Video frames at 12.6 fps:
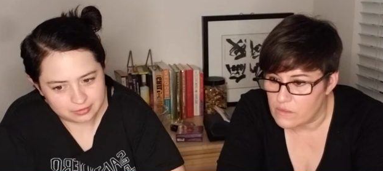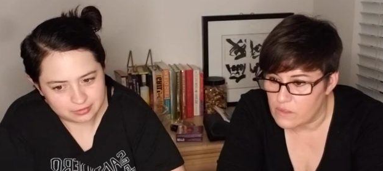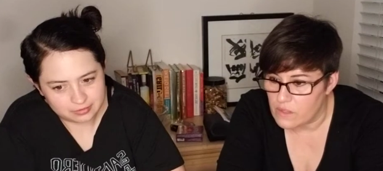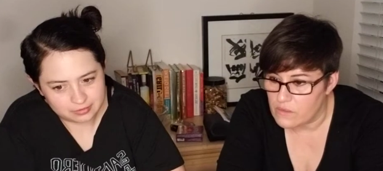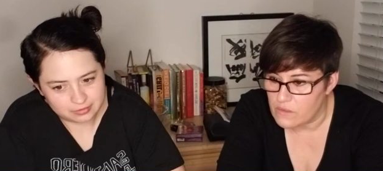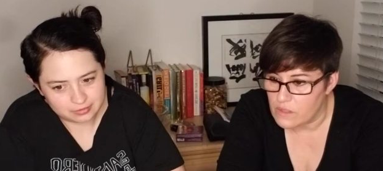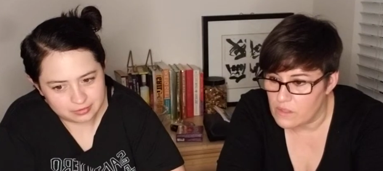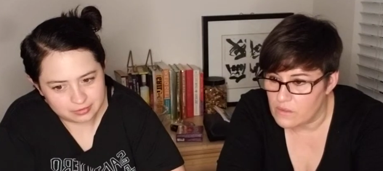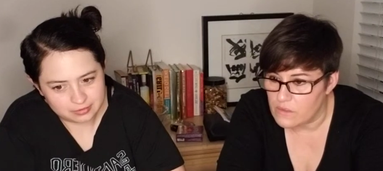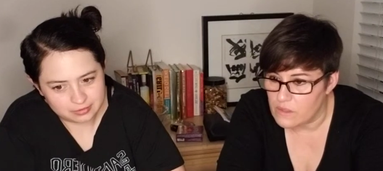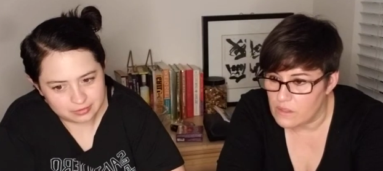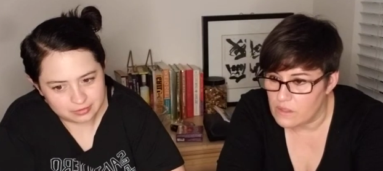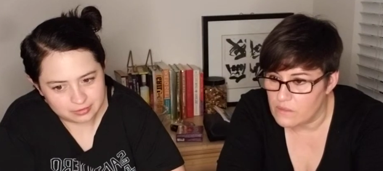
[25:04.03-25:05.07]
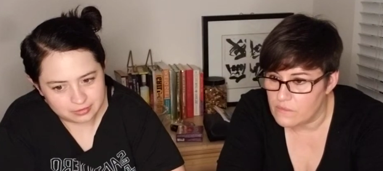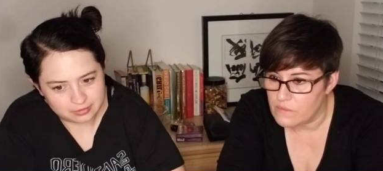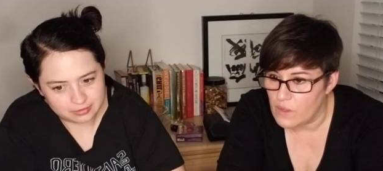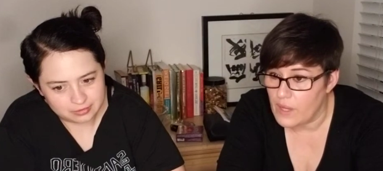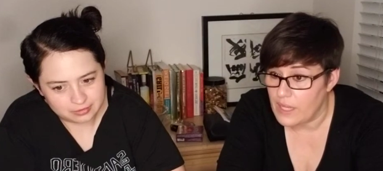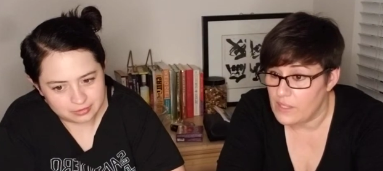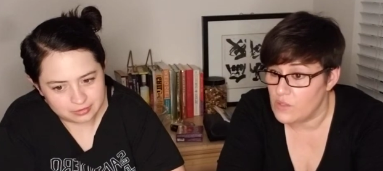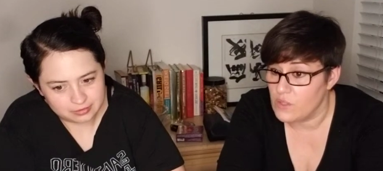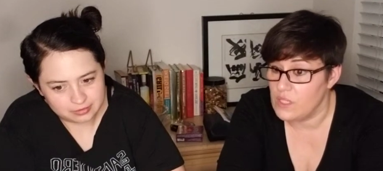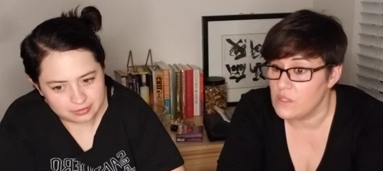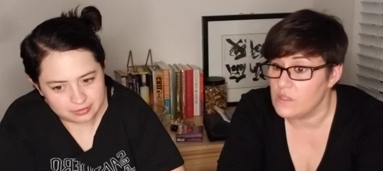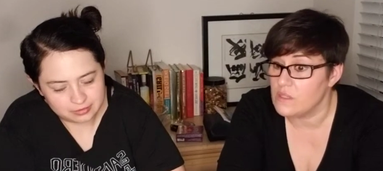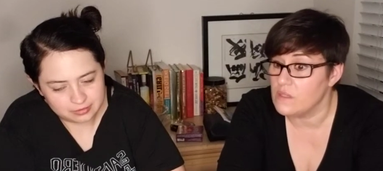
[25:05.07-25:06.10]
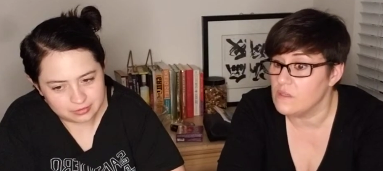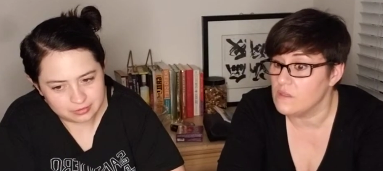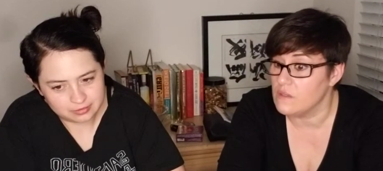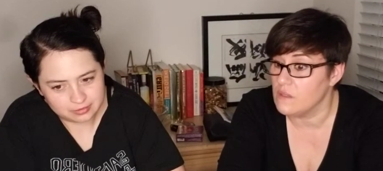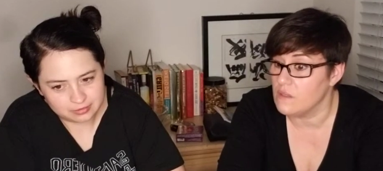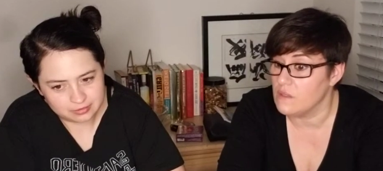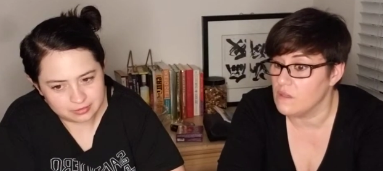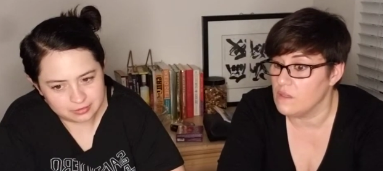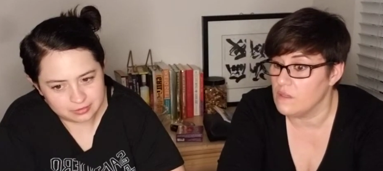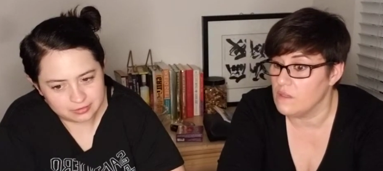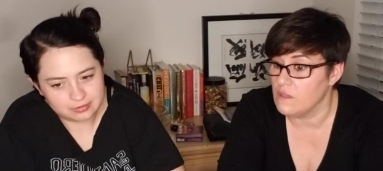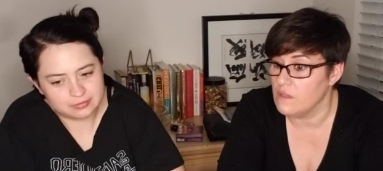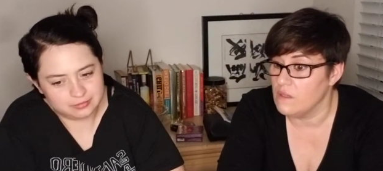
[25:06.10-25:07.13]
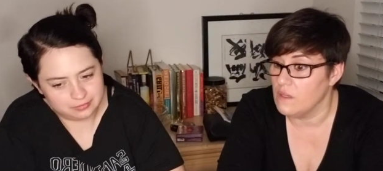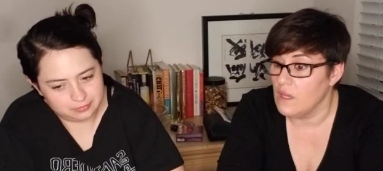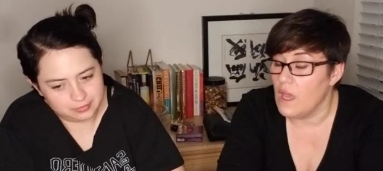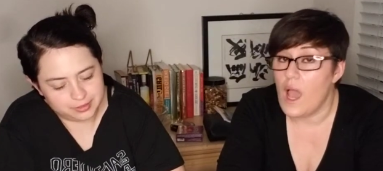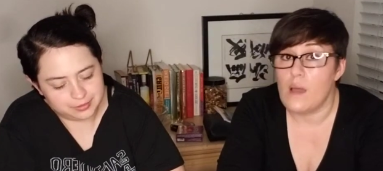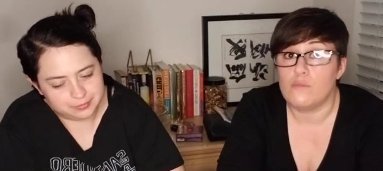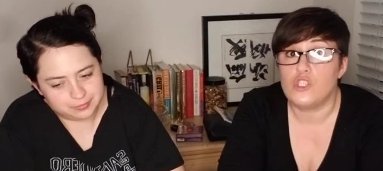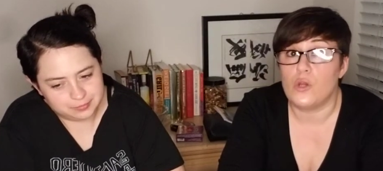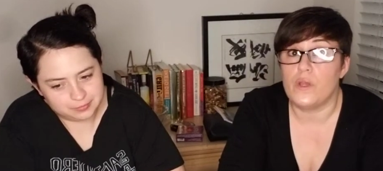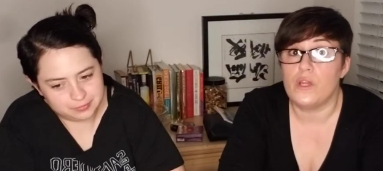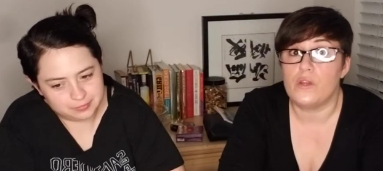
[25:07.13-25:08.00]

Speaker 1: scarf, scarf, scarf. Okay, so here's the, the, the right. I'm showing